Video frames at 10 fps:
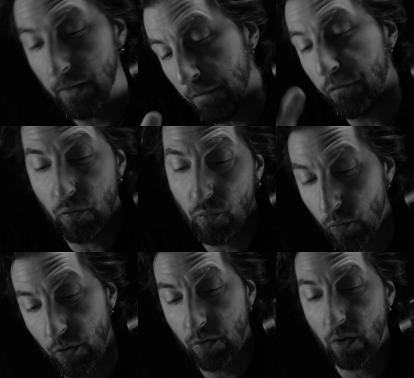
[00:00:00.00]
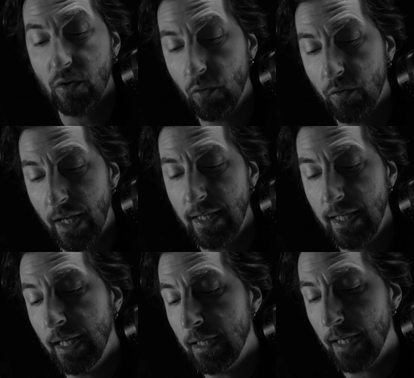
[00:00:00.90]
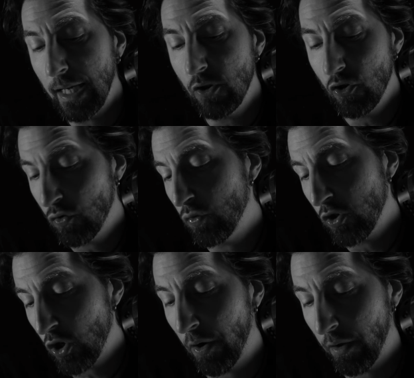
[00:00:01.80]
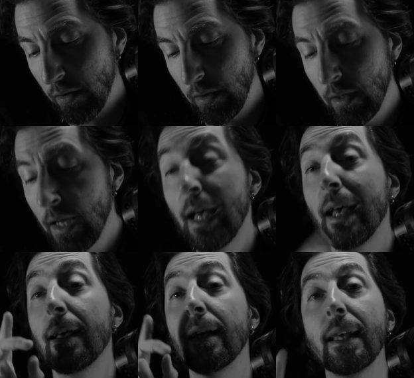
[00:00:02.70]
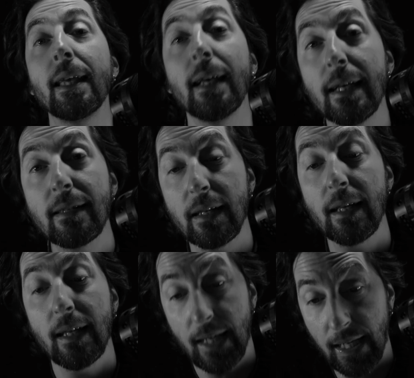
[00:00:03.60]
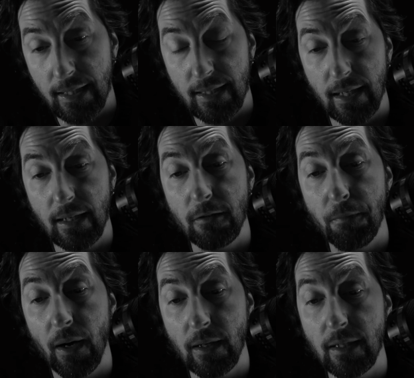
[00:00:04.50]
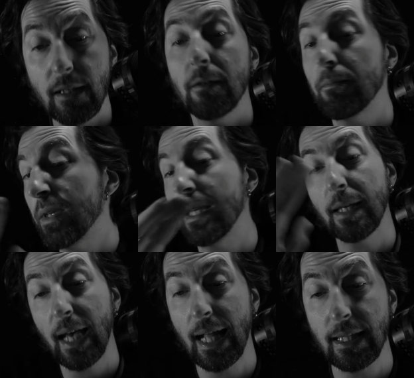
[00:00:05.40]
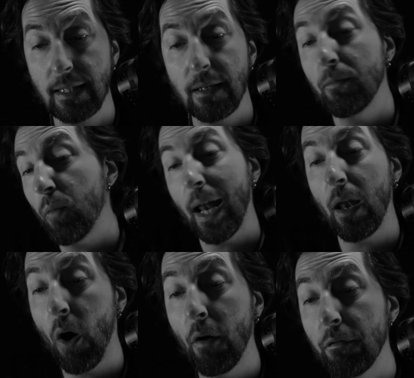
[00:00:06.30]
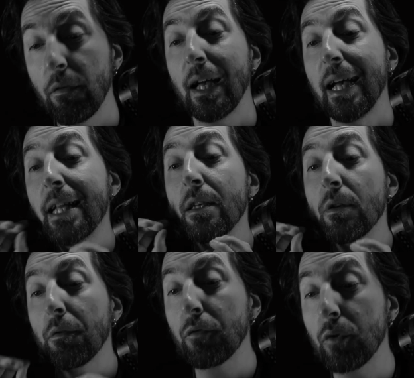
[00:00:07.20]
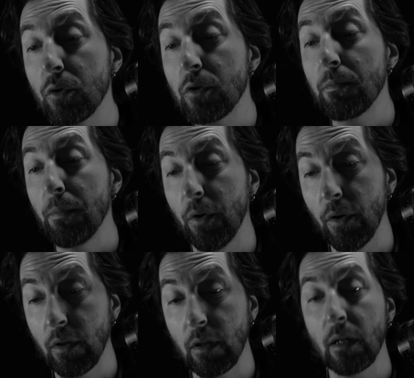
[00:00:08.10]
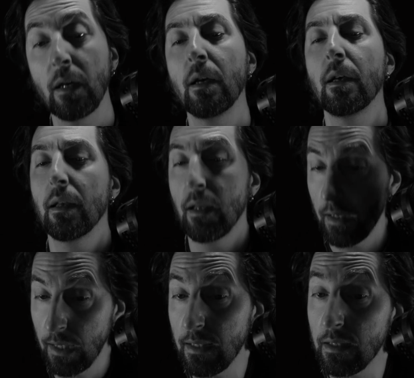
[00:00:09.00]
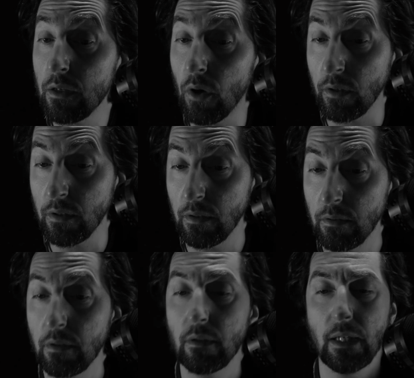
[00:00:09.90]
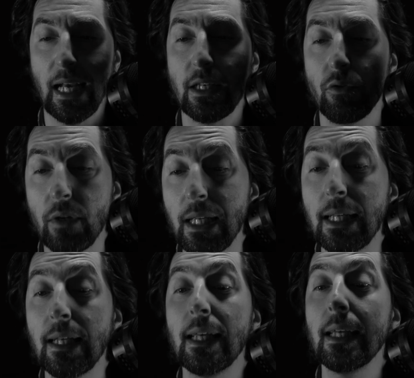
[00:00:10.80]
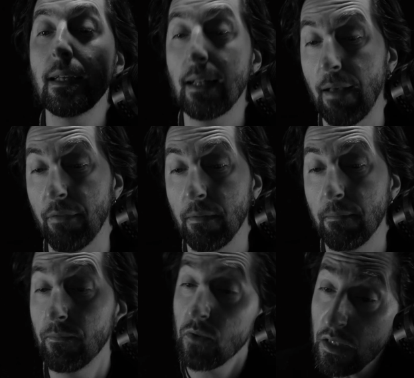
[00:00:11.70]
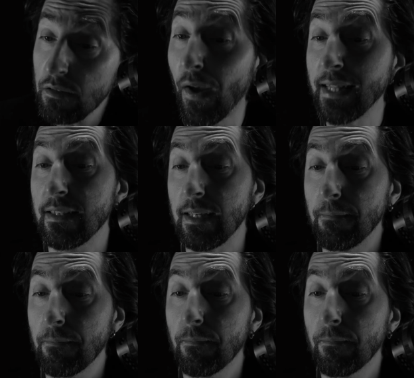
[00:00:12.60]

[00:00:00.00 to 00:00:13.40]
if you were not already engaged to Jonathan. He is an excellent party, being handsome, well off, and of good birth. He is a doctor, and really clever. Just fancy.